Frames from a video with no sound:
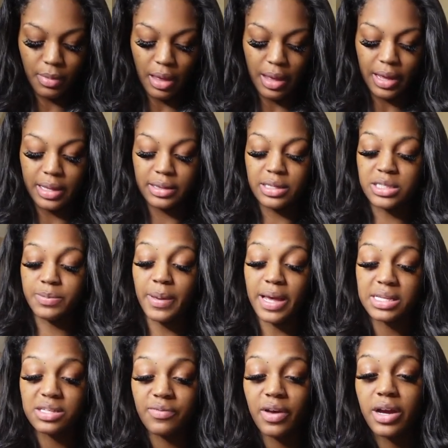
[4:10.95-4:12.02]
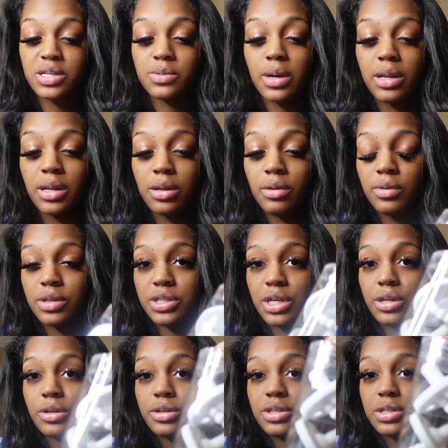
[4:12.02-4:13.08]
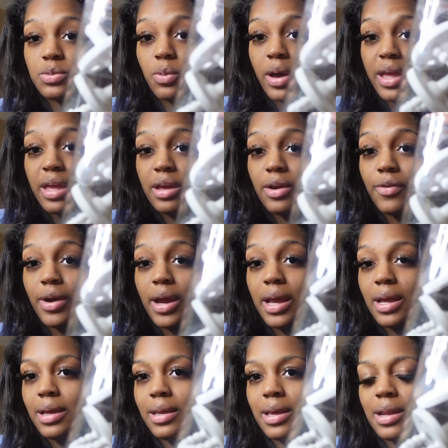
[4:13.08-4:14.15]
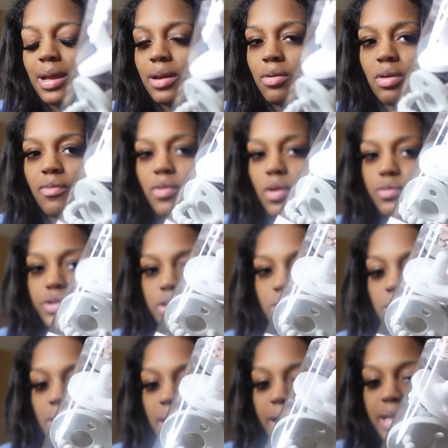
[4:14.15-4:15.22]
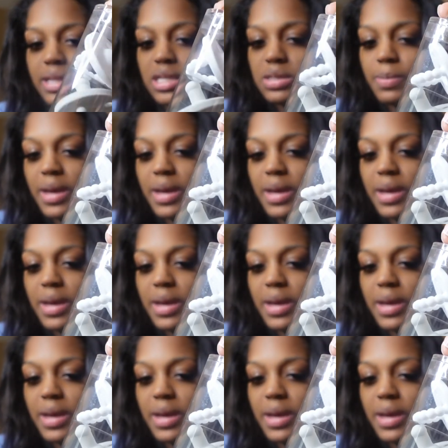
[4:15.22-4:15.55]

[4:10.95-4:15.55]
I got these pacifiers when I didn't know the gender, just white and gray. Again, I don't even know if she's gonna like these